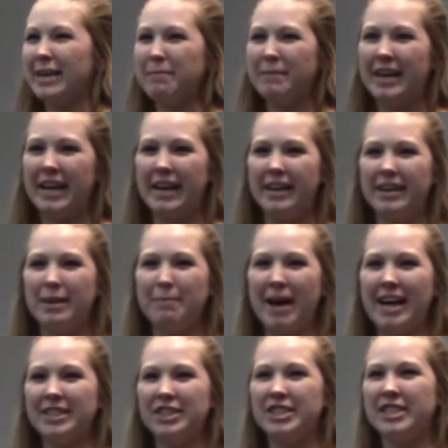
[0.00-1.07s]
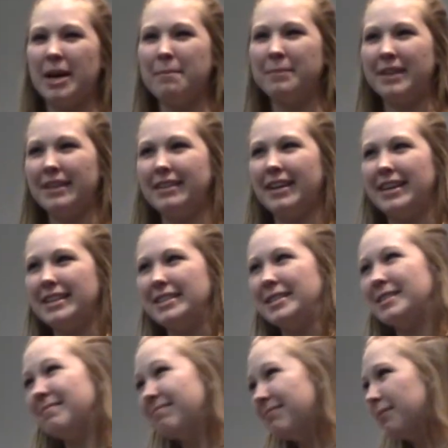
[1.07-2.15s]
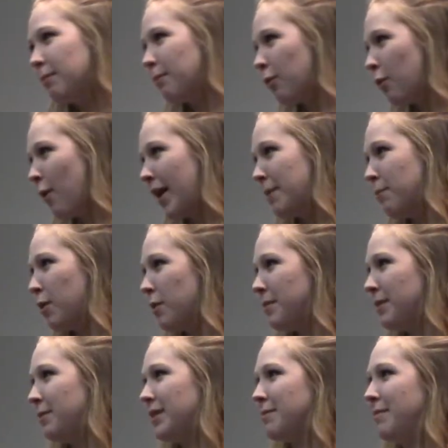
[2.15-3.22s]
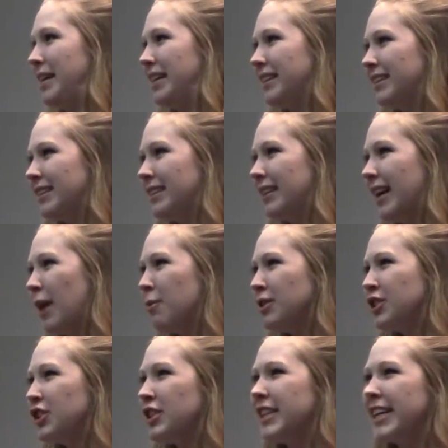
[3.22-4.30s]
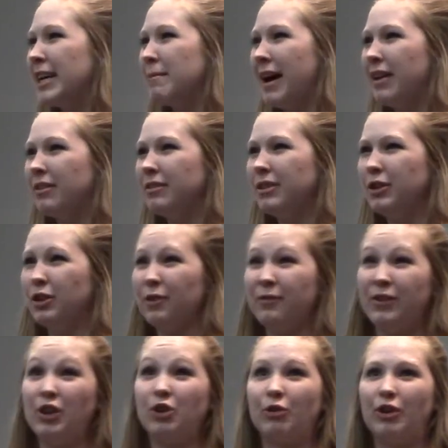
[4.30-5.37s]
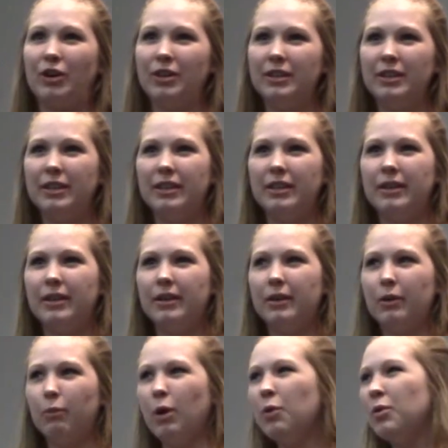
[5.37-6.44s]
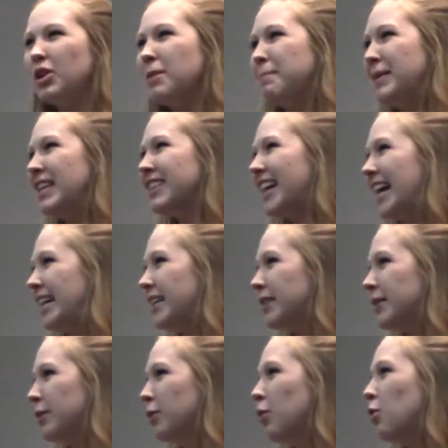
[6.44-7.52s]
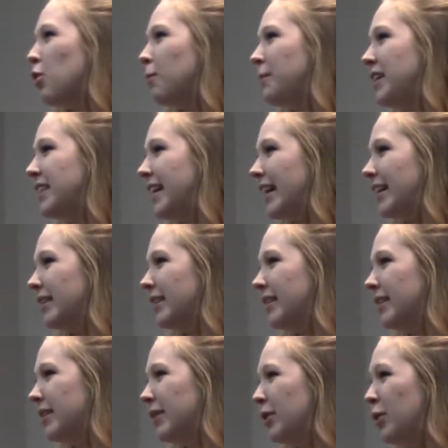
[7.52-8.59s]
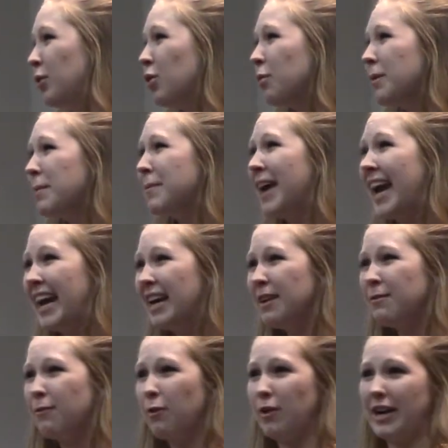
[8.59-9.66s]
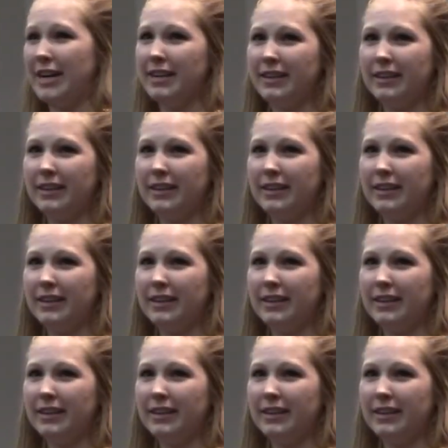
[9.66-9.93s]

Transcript: minute and imagine something that is quite Mormon with me. I want you to think about your funeral. What will it be like? Who will be there? Who will be paying for it?